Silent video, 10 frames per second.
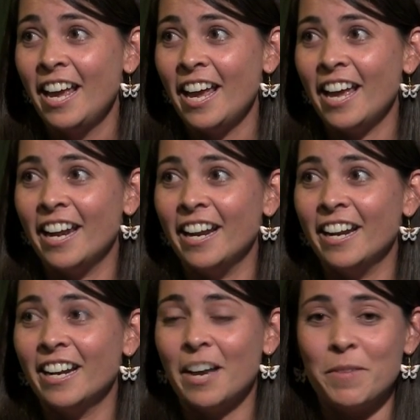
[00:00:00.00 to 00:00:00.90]

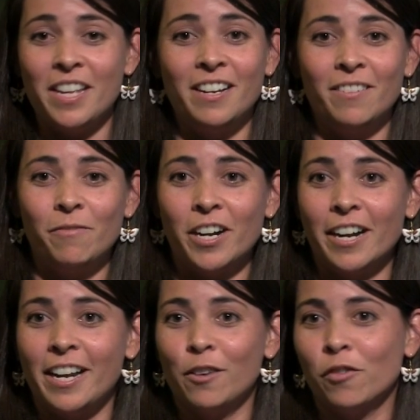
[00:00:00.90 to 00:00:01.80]
And I mean,
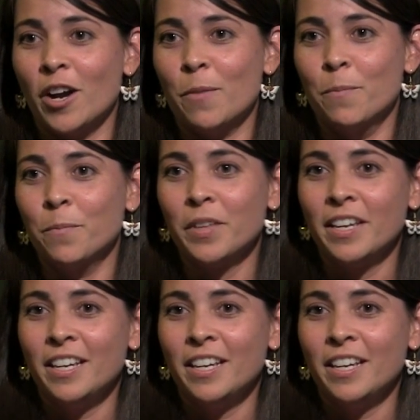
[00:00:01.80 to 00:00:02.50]
varying from,